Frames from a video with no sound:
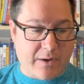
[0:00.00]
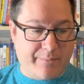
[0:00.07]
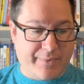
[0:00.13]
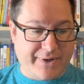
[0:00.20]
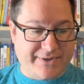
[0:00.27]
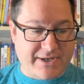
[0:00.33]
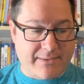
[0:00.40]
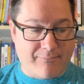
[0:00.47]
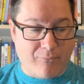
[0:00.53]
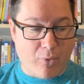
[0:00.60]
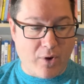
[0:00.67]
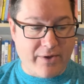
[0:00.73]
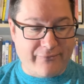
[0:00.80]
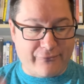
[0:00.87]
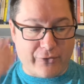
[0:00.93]
But uh,
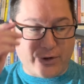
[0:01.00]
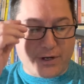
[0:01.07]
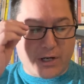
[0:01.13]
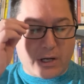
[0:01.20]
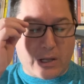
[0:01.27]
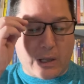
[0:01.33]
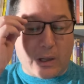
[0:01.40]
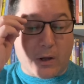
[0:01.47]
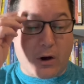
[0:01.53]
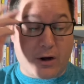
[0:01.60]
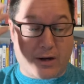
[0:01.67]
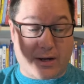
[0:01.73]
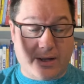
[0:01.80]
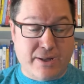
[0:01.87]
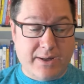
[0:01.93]
Morfydd
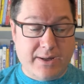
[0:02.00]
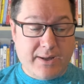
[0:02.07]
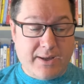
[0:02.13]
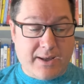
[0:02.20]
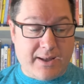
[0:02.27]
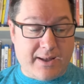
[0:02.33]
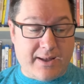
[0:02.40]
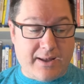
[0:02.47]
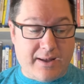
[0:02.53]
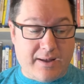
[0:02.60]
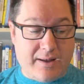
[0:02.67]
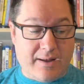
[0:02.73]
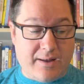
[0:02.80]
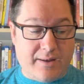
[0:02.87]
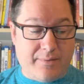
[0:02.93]
Clark
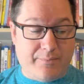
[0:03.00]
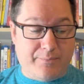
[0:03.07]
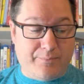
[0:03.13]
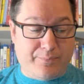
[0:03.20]
uh,